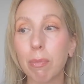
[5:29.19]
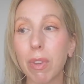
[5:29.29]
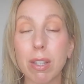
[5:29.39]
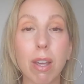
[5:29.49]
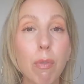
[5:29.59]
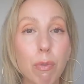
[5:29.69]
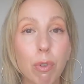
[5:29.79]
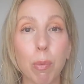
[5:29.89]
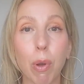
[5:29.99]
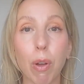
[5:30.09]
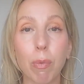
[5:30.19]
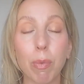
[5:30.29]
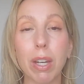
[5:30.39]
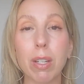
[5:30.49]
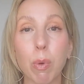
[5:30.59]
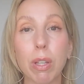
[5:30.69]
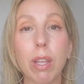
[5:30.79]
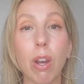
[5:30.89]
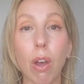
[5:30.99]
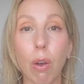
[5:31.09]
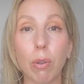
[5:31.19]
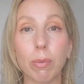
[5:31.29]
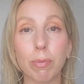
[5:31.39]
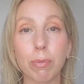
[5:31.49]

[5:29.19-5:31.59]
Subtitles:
it's comfortable and it's what they know.